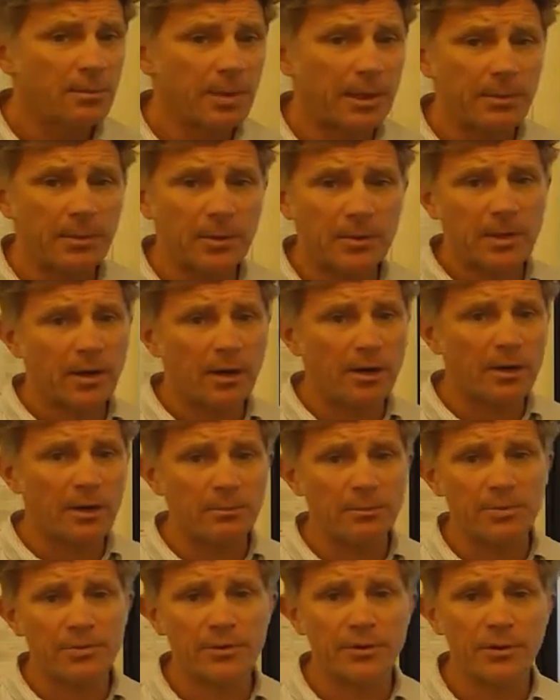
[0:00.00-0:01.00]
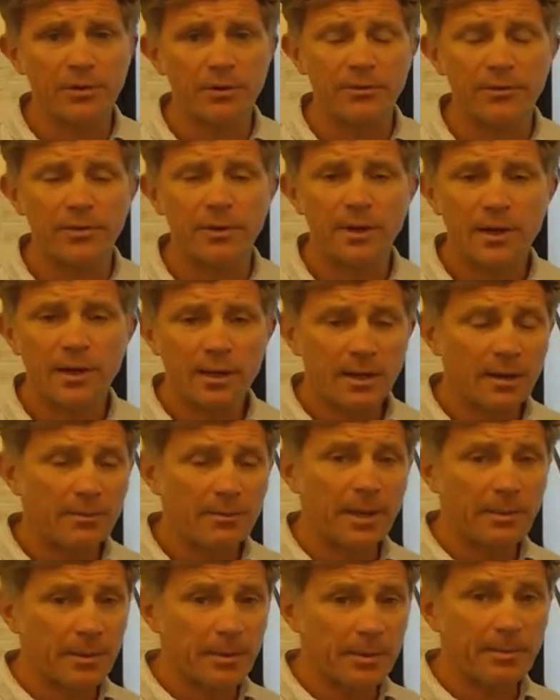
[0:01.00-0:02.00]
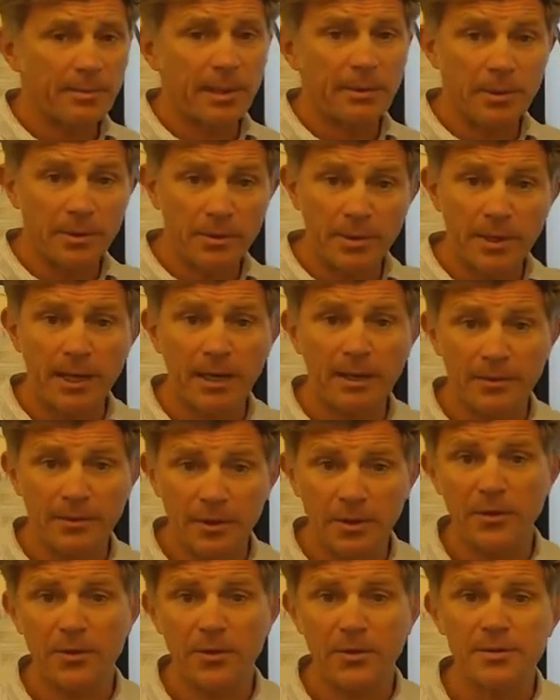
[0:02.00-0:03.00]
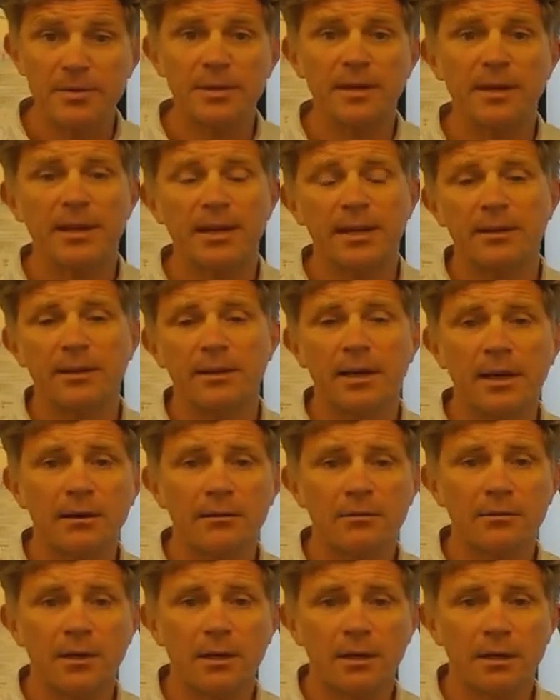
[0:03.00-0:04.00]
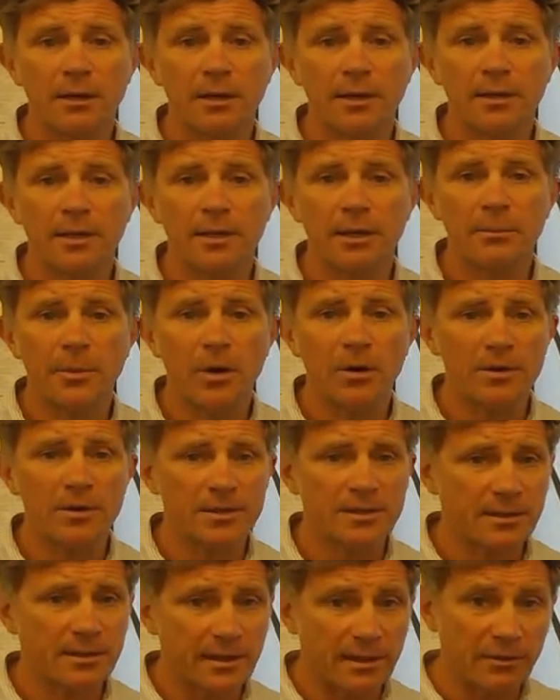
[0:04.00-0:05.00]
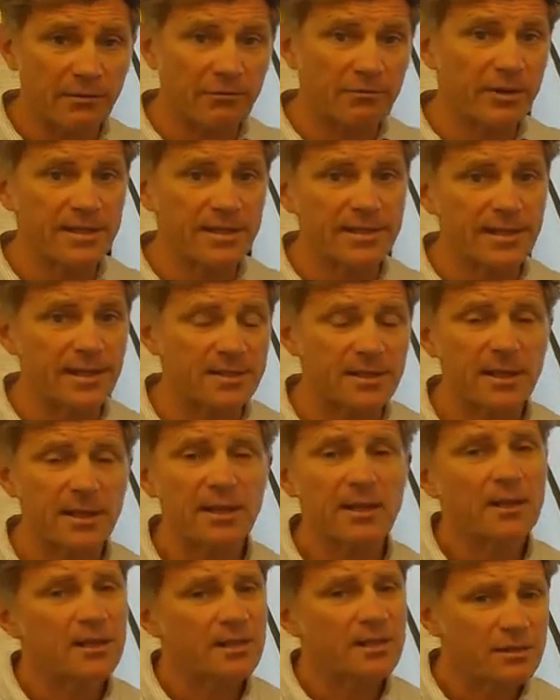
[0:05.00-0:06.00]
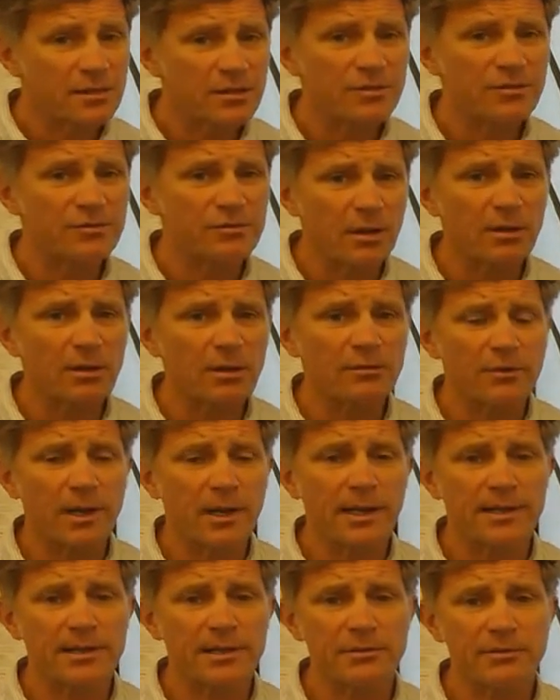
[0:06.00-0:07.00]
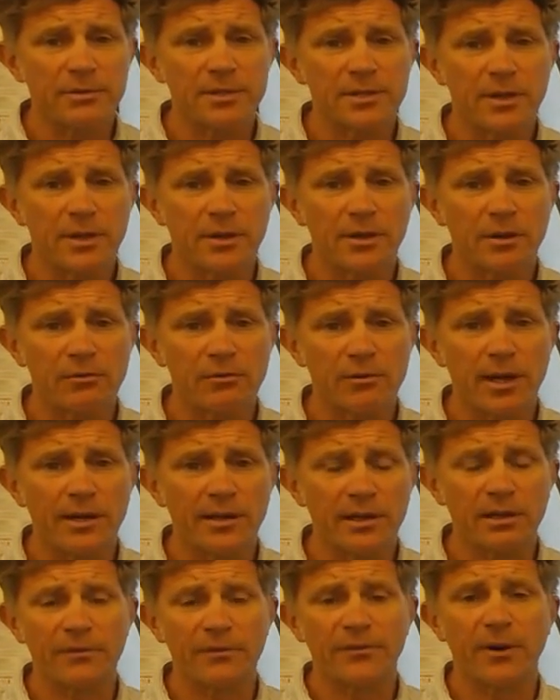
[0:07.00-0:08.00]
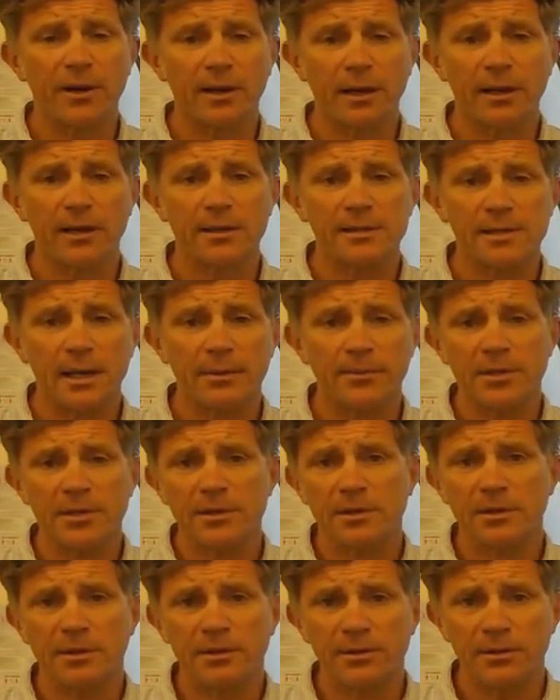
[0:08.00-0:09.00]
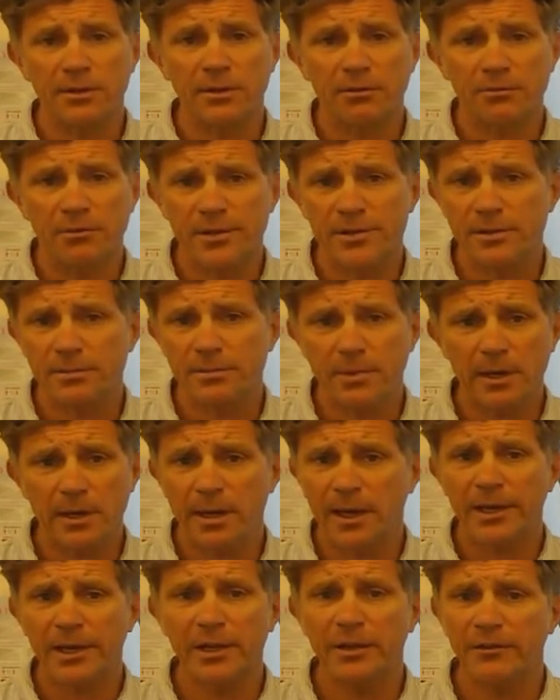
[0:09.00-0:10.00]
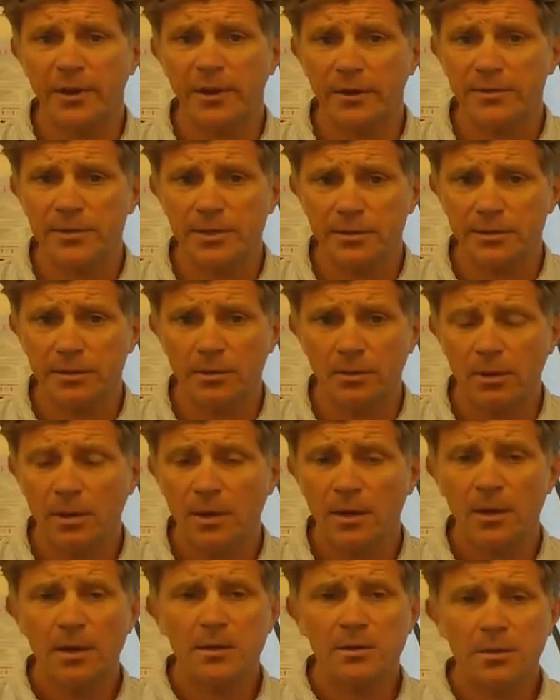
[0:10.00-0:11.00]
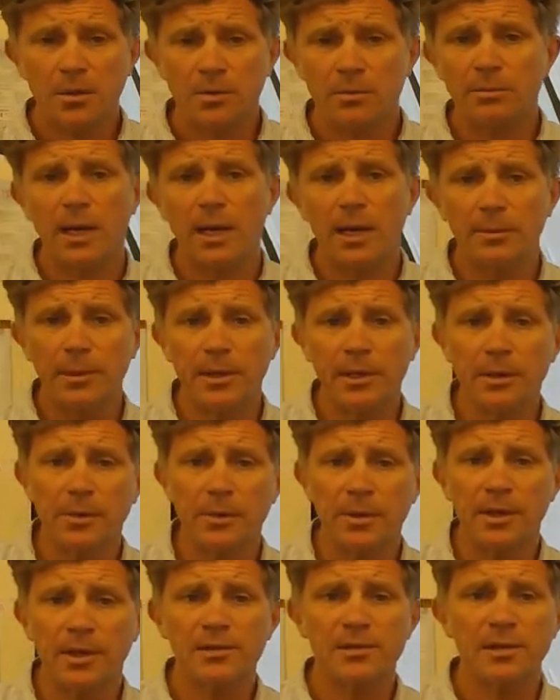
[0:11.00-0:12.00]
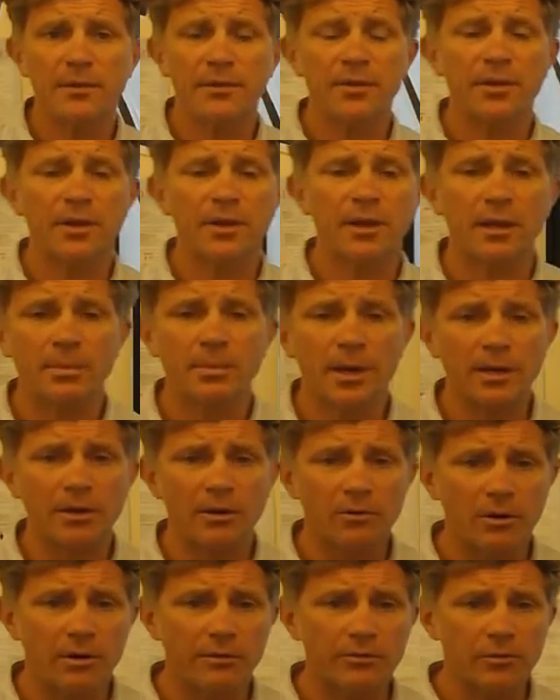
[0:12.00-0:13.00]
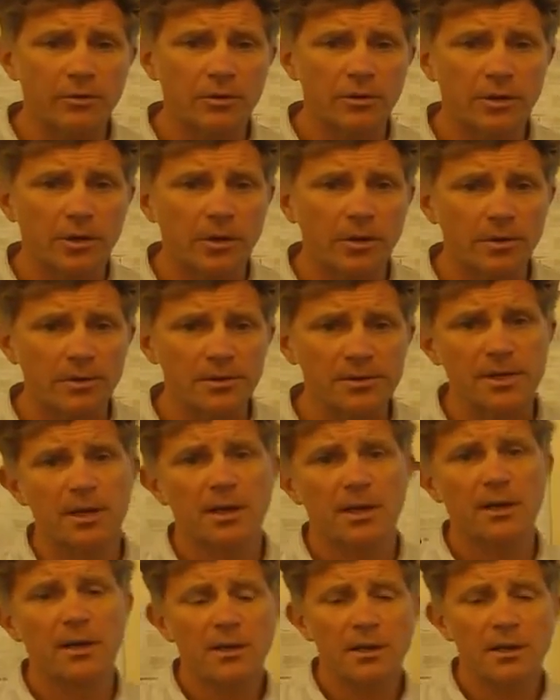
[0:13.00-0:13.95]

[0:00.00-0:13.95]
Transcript: people who can't improve, people who get U's in their mocks and in the resets, struggle really to return a grade in the final exam that's going to do your resume any favors at all. So it may be that we need to have a think about your overall goals,